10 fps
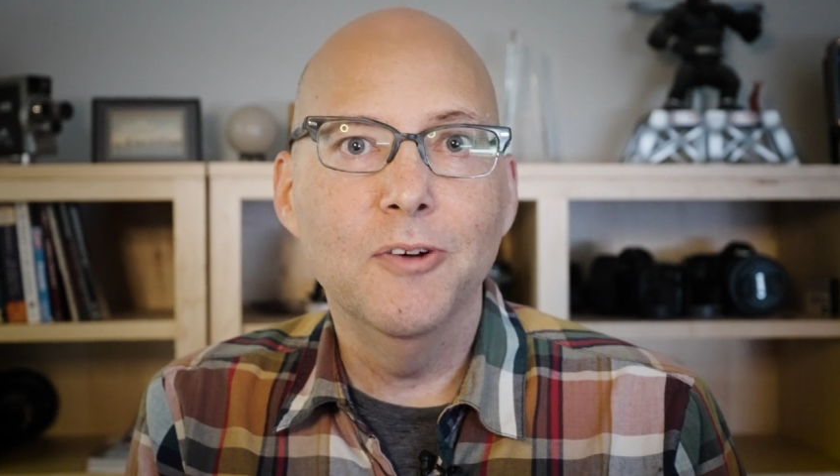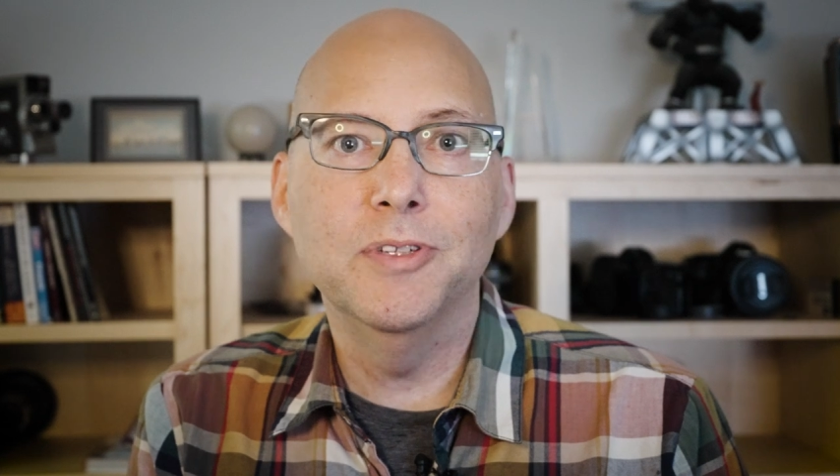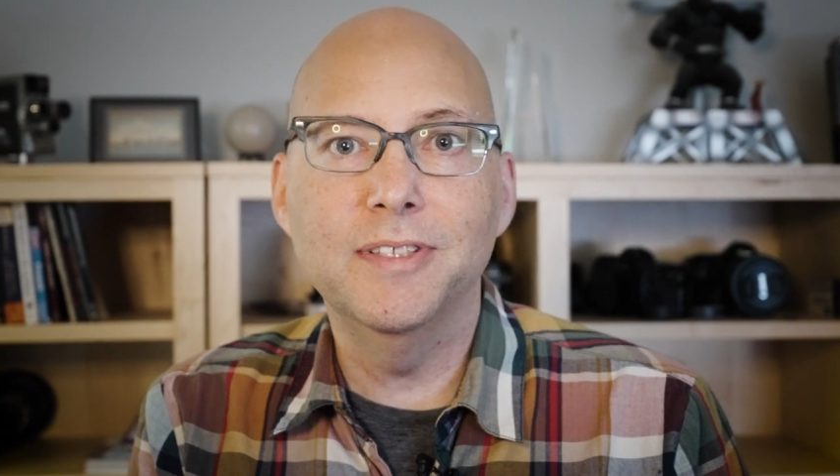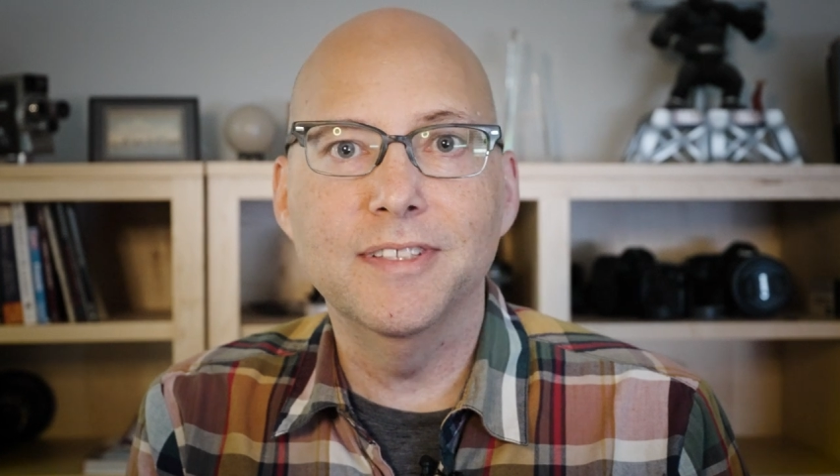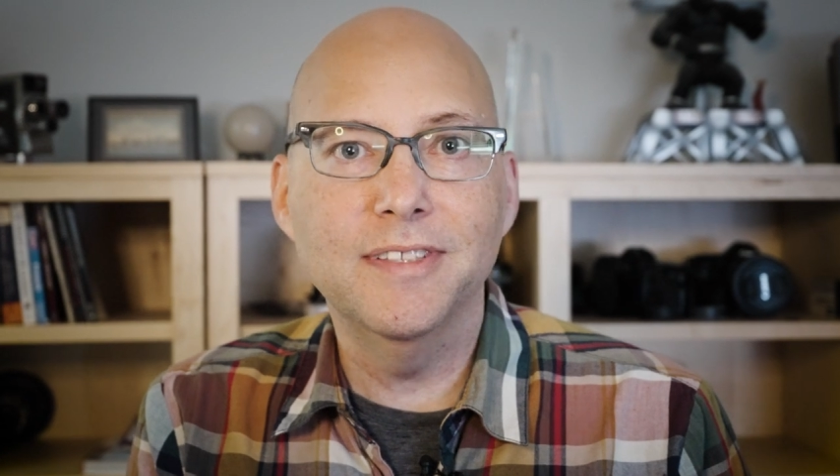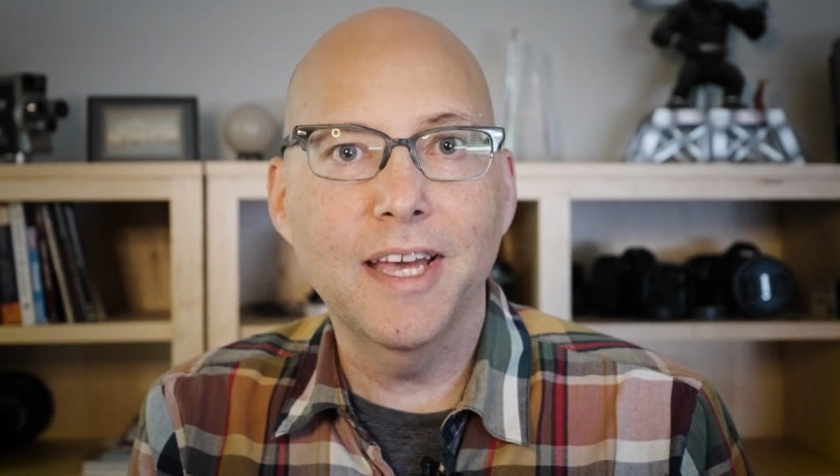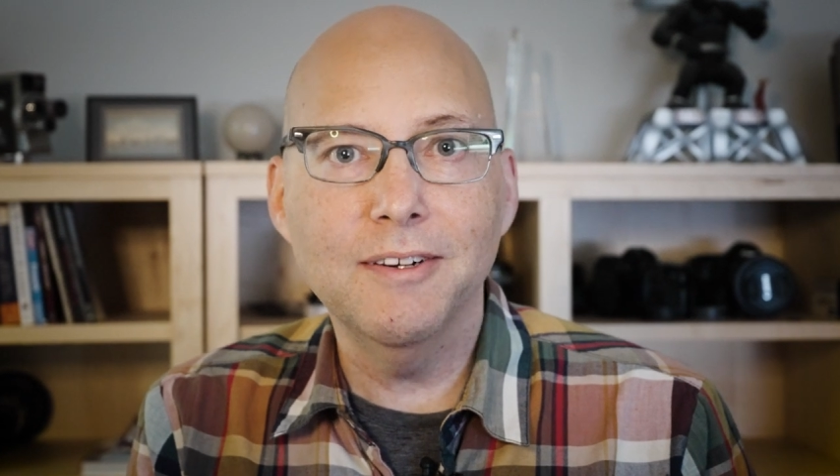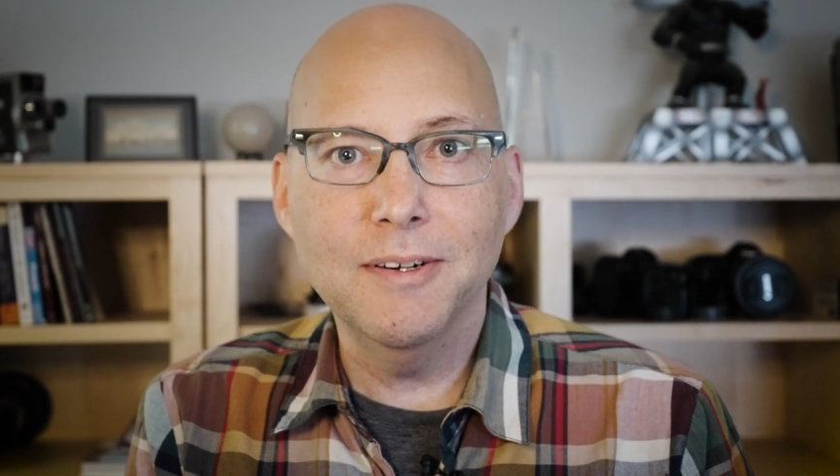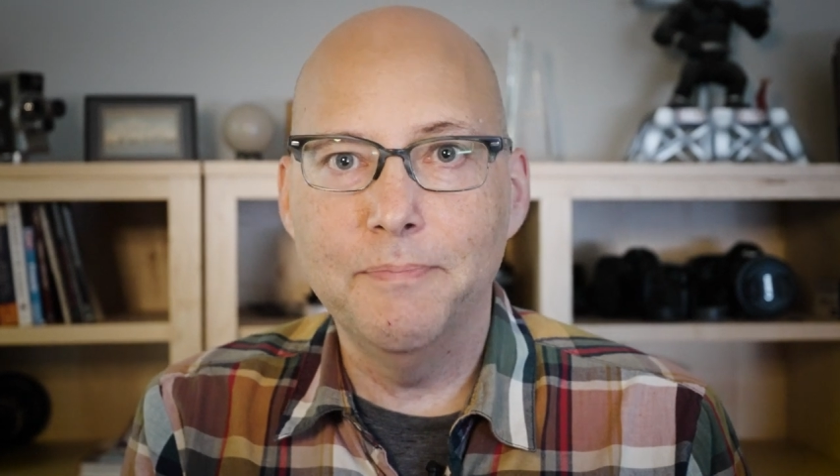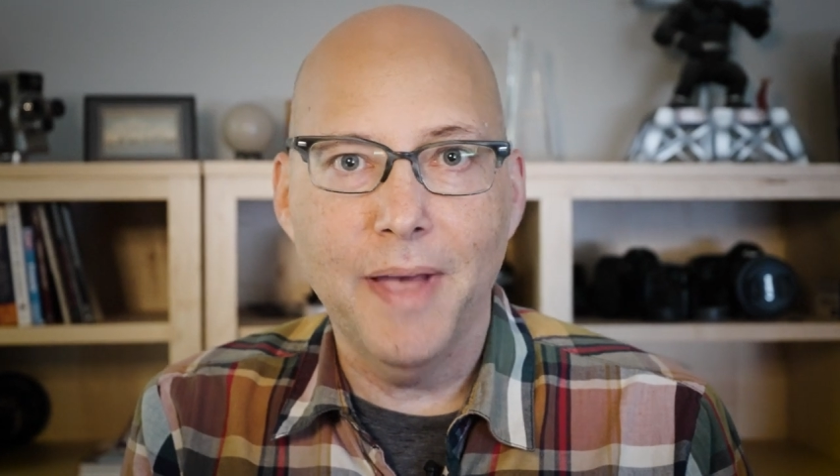was to
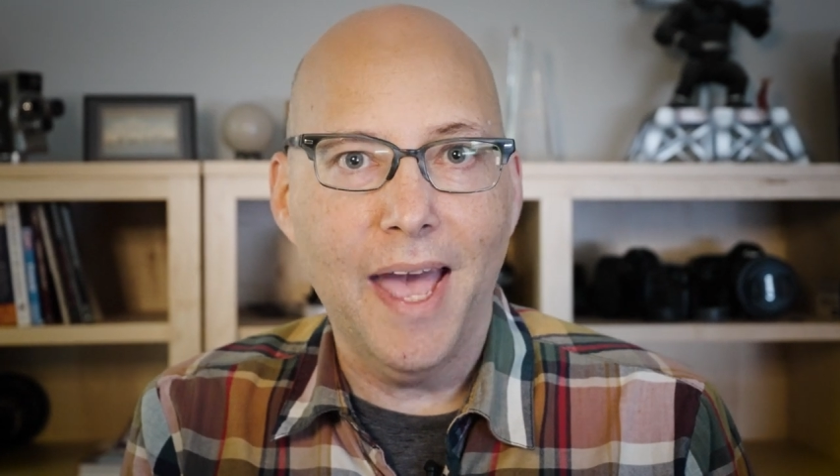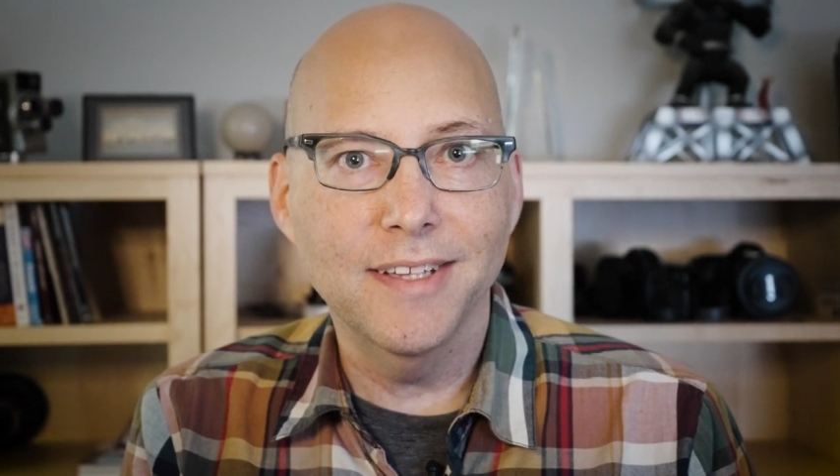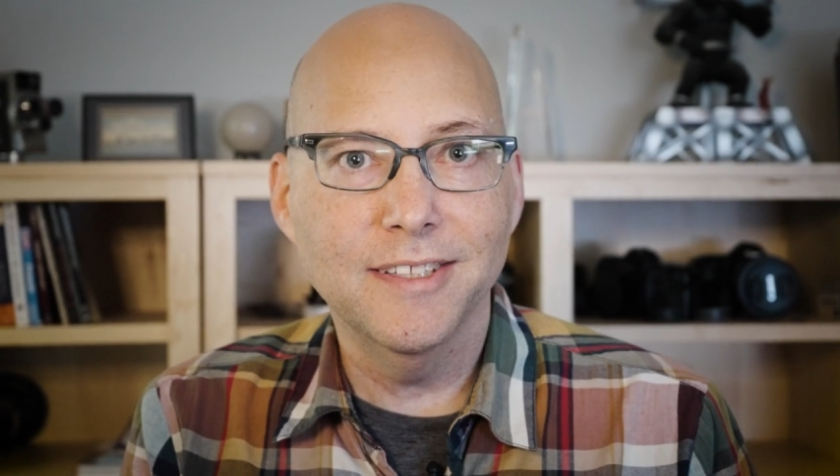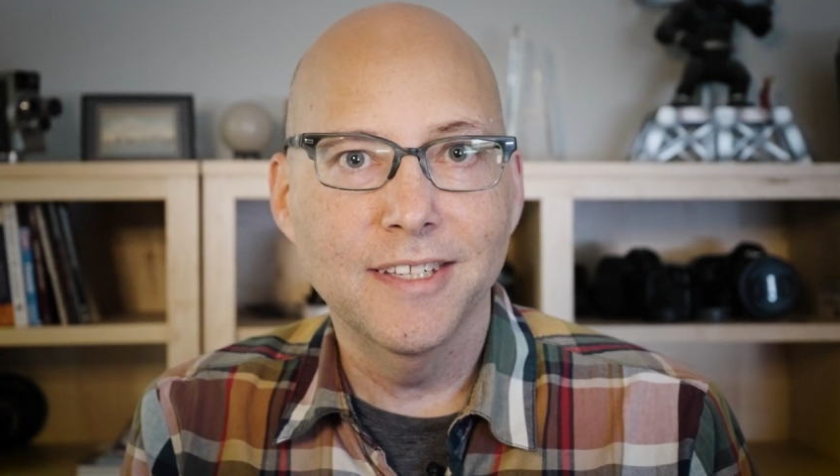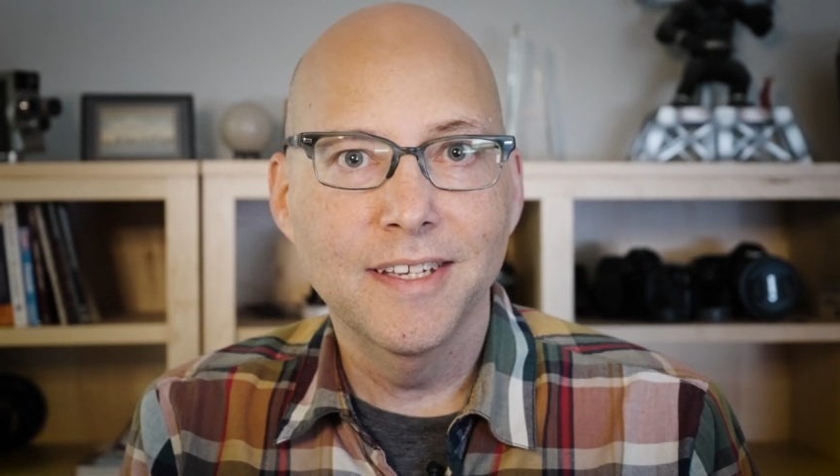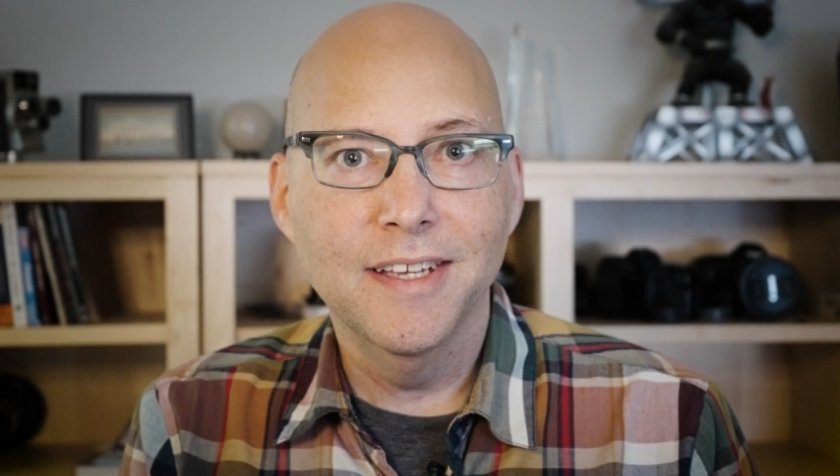settle a bet.